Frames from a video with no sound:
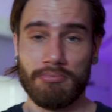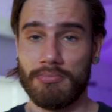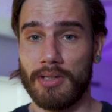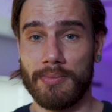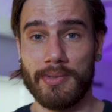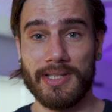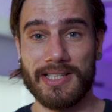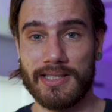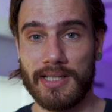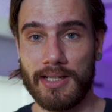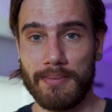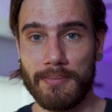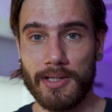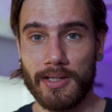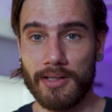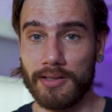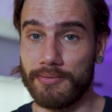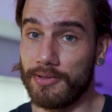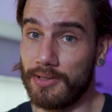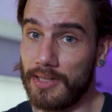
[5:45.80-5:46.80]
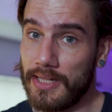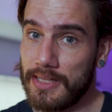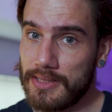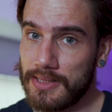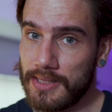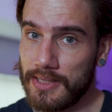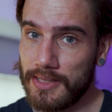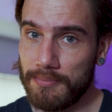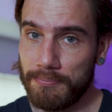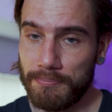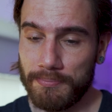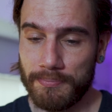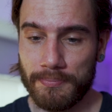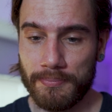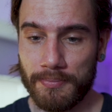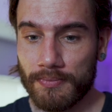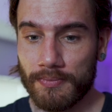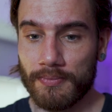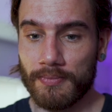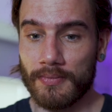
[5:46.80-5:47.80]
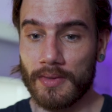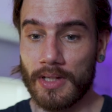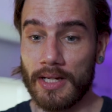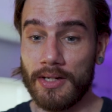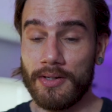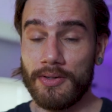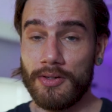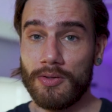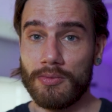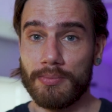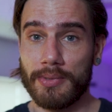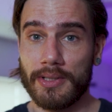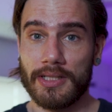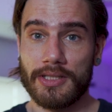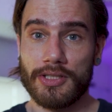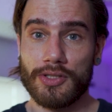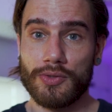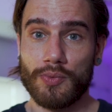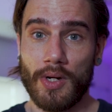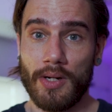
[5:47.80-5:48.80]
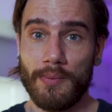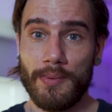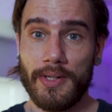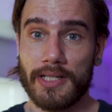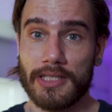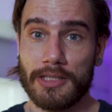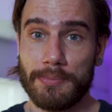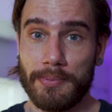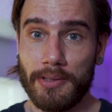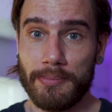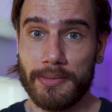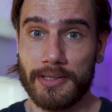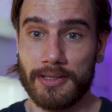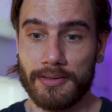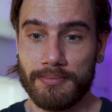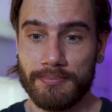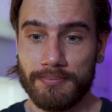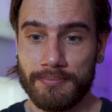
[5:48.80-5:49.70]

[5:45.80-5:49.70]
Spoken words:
Maybe the same color for less time? I don't know, but this is why we experiment.